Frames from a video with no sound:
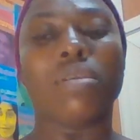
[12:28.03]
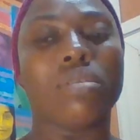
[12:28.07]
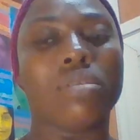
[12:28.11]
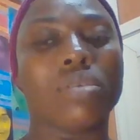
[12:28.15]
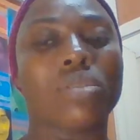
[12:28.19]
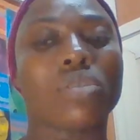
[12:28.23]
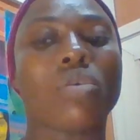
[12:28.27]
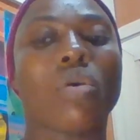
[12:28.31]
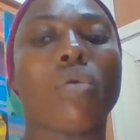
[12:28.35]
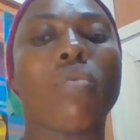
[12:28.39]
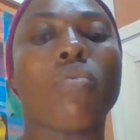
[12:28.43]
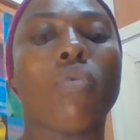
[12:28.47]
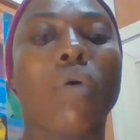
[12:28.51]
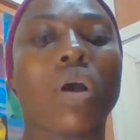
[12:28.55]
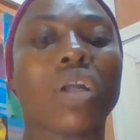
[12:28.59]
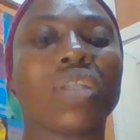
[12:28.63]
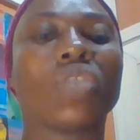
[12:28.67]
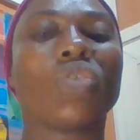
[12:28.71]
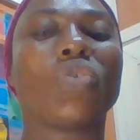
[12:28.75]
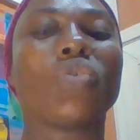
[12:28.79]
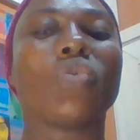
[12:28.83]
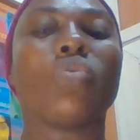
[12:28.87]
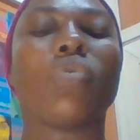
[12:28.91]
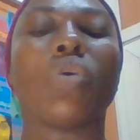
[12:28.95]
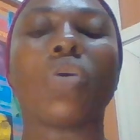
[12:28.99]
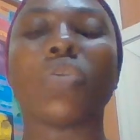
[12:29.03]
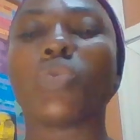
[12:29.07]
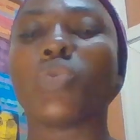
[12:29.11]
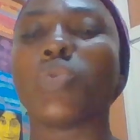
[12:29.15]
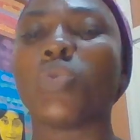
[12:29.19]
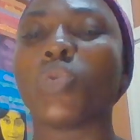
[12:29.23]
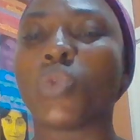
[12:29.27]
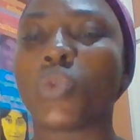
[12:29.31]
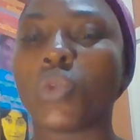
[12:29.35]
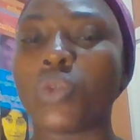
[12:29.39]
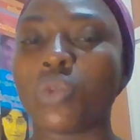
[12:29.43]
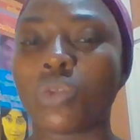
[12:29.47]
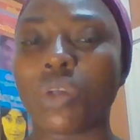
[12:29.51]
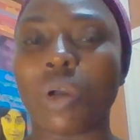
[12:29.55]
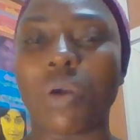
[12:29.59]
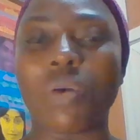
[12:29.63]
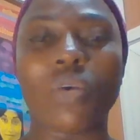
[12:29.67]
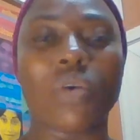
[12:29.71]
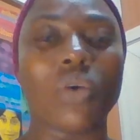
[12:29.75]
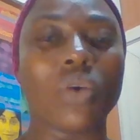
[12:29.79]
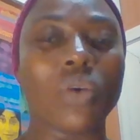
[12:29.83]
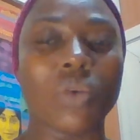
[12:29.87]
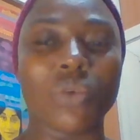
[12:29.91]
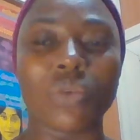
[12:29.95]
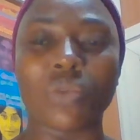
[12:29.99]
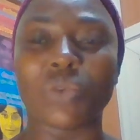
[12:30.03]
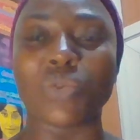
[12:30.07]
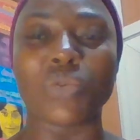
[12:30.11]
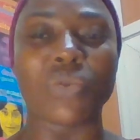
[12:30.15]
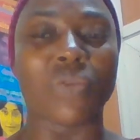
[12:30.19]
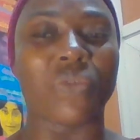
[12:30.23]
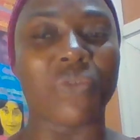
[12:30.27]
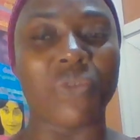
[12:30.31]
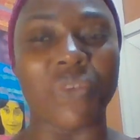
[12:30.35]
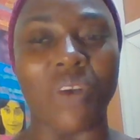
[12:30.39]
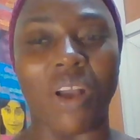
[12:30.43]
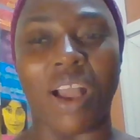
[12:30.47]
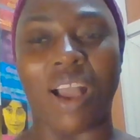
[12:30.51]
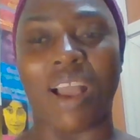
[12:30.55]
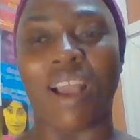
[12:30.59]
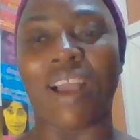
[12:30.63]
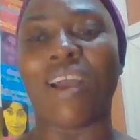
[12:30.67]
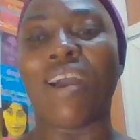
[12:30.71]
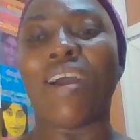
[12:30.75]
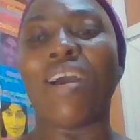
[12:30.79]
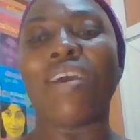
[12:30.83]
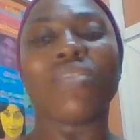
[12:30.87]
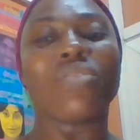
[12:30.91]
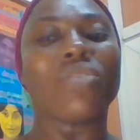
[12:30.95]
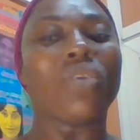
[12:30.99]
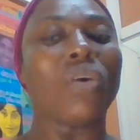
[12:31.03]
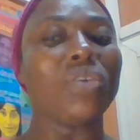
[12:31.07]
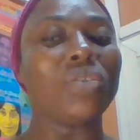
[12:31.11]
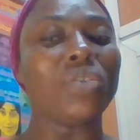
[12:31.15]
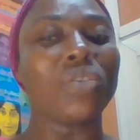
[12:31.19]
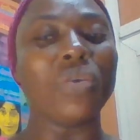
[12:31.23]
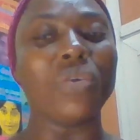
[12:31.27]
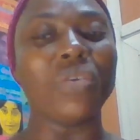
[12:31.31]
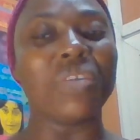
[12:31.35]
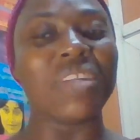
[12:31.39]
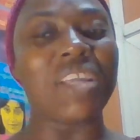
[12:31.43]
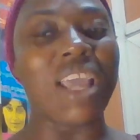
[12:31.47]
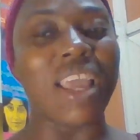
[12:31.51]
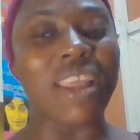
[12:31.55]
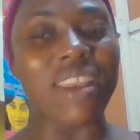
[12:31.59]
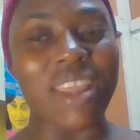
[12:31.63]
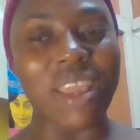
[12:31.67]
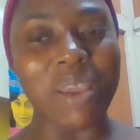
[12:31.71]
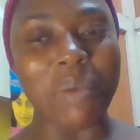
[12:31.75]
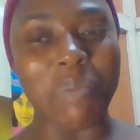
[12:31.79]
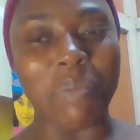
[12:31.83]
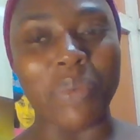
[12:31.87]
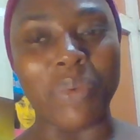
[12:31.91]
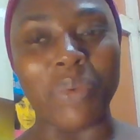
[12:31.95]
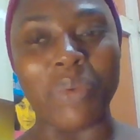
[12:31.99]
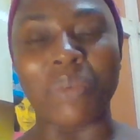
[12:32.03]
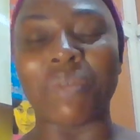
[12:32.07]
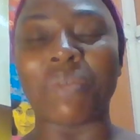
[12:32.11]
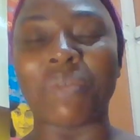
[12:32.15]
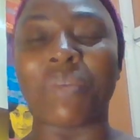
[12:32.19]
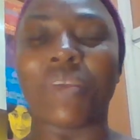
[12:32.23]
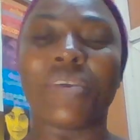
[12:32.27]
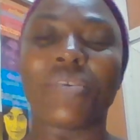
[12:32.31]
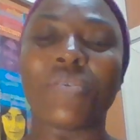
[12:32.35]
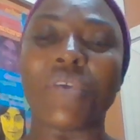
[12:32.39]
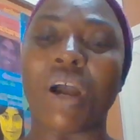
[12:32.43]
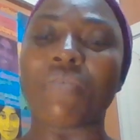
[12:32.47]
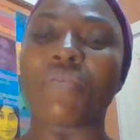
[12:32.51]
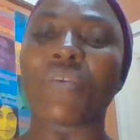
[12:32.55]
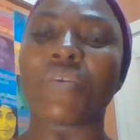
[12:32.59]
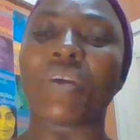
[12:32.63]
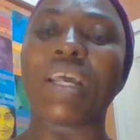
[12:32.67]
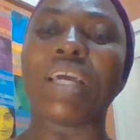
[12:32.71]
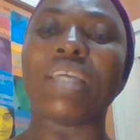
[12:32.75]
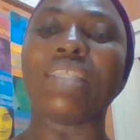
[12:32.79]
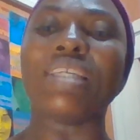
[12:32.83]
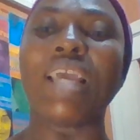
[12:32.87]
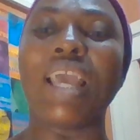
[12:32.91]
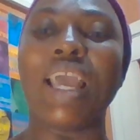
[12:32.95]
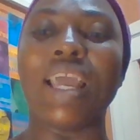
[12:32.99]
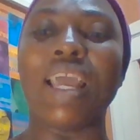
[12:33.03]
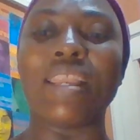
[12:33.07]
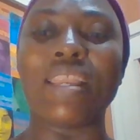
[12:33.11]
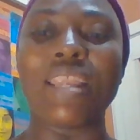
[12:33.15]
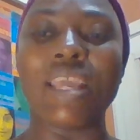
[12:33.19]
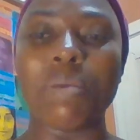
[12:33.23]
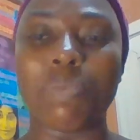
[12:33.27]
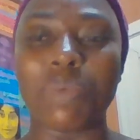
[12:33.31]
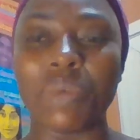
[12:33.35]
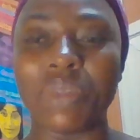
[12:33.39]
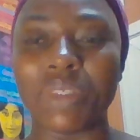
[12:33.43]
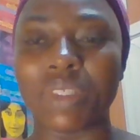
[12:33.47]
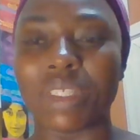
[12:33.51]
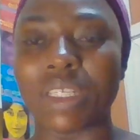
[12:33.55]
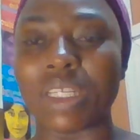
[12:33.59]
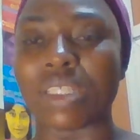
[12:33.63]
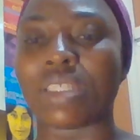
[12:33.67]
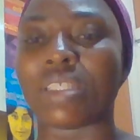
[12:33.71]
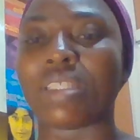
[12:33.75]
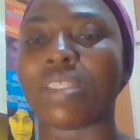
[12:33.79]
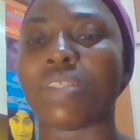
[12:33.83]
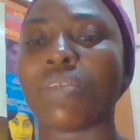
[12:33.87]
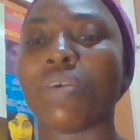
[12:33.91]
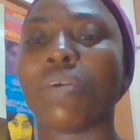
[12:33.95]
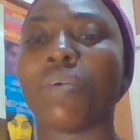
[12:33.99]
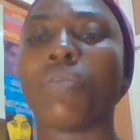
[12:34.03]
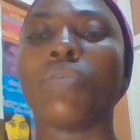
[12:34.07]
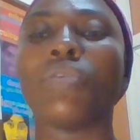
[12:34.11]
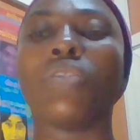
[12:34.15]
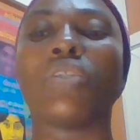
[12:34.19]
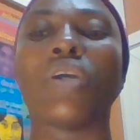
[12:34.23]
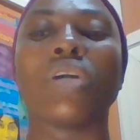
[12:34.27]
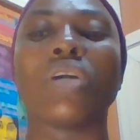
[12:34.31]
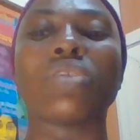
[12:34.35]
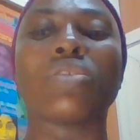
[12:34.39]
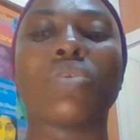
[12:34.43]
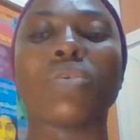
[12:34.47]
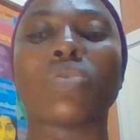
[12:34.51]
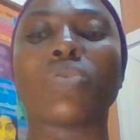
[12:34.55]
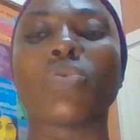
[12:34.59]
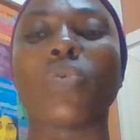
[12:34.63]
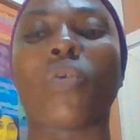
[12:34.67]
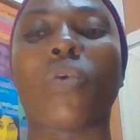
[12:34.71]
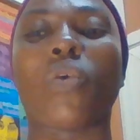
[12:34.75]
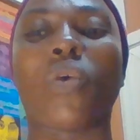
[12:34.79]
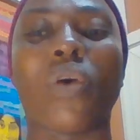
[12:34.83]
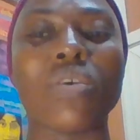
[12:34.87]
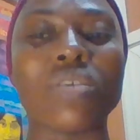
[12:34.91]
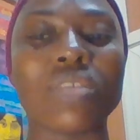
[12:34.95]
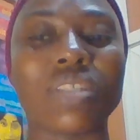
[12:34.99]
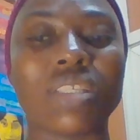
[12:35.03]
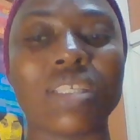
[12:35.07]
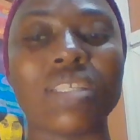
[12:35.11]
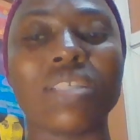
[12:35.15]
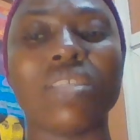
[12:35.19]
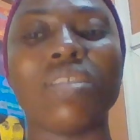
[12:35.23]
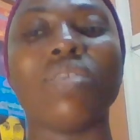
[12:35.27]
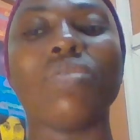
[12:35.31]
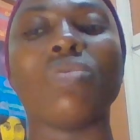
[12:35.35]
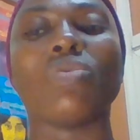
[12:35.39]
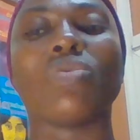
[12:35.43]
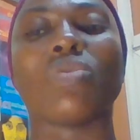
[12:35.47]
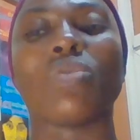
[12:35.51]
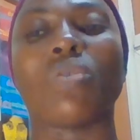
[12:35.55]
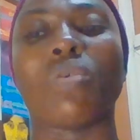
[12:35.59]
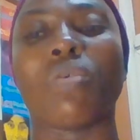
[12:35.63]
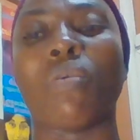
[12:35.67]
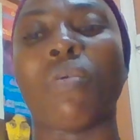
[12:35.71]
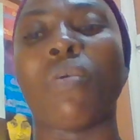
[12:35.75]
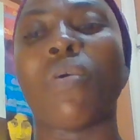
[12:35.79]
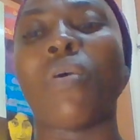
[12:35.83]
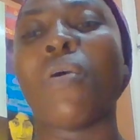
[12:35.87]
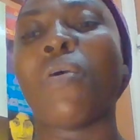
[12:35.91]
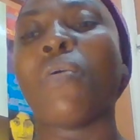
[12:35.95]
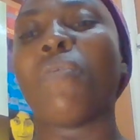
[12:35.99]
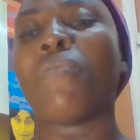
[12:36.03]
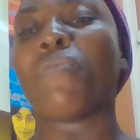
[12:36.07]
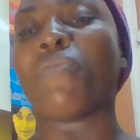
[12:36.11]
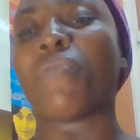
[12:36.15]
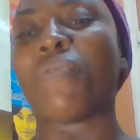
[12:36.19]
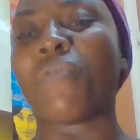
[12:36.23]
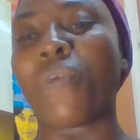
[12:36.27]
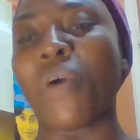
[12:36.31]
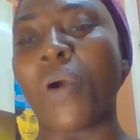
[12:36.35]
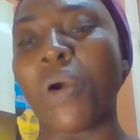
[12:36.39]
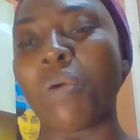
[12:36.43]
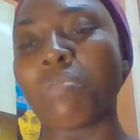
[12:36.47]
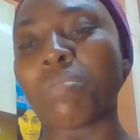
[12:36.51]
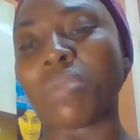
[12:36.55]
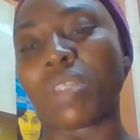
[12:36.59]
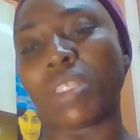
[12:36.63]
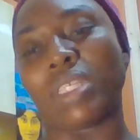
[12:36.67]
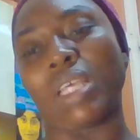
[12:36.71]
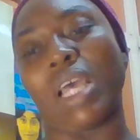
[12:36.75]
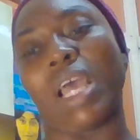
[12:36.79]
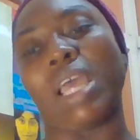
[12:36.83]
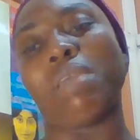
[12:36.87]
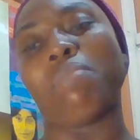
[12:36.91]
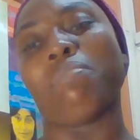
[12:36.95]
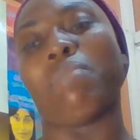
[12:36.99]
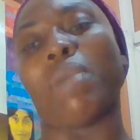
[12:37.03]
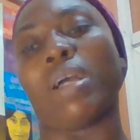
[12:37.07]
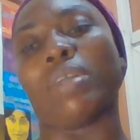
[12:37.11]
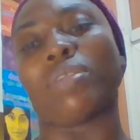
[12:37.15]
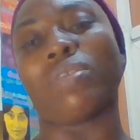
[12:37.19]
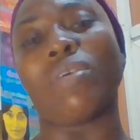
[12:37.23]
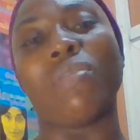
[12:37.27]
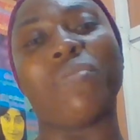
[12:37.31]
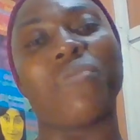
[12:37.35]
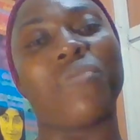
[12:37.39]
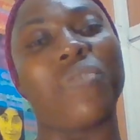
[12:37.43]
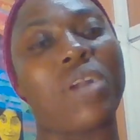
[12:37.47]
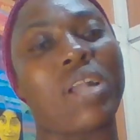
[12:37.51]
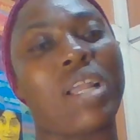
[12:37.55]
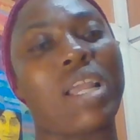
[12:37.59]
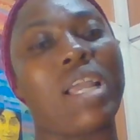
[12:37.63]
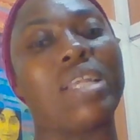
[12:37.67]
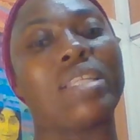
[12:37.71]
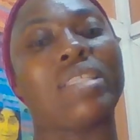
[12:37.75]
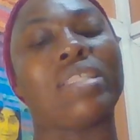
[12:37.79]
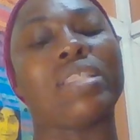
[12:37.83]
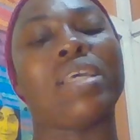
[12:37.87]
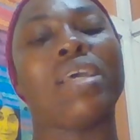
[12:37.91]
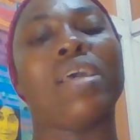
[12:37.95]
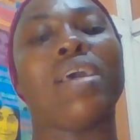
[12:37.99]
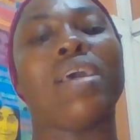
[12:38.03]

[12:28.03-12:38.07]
So what you want to do, don't go too far. Don't do re-enable. You have already enabled it. So we just go to continue to form timer. Don't forget,